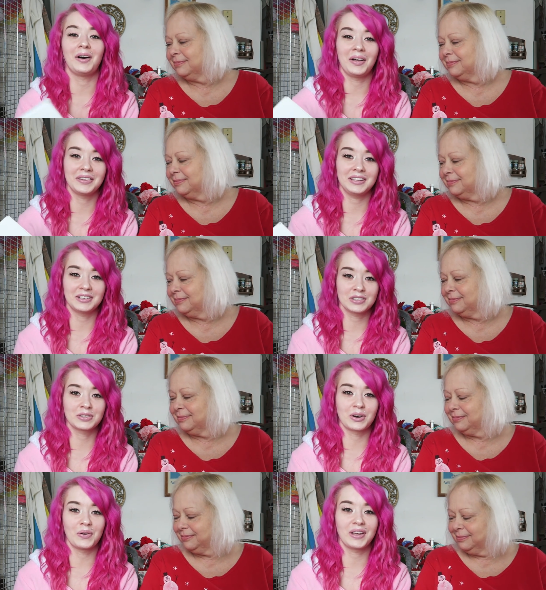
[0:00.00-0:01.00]
Speaker 1: all the
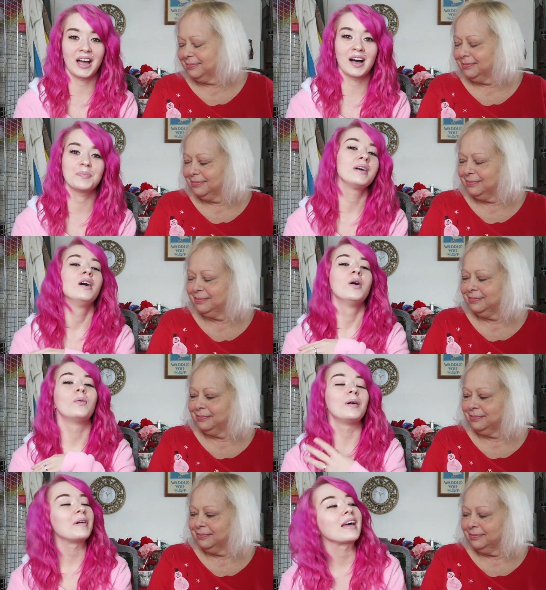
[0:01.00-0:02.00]
years growing up,
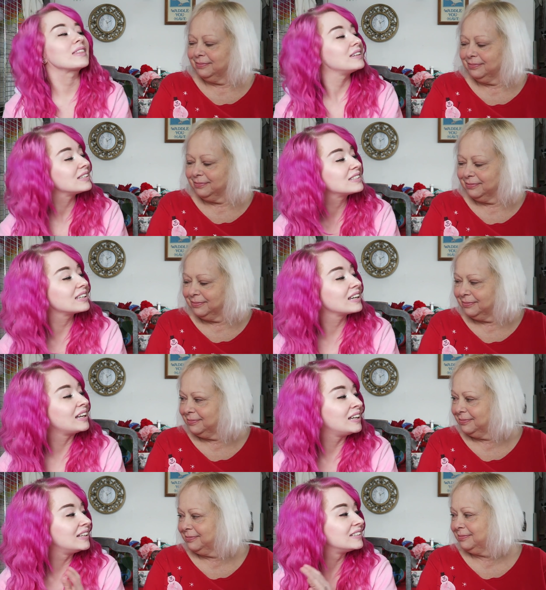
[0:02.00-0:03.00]
what my
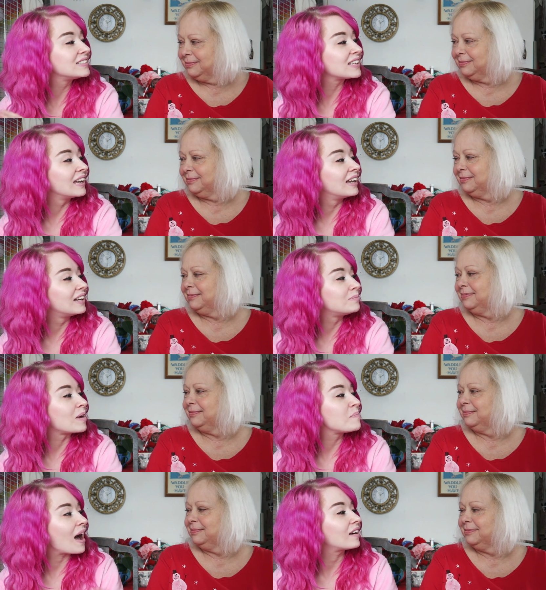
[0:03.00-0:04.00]
ethnicity is
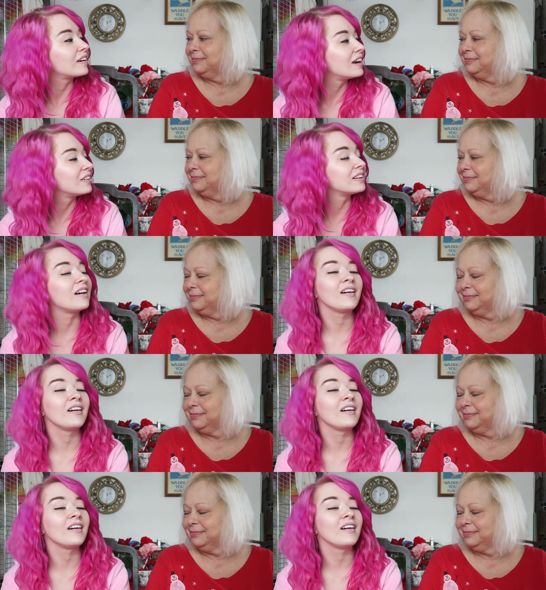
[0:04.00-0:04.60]
and my background and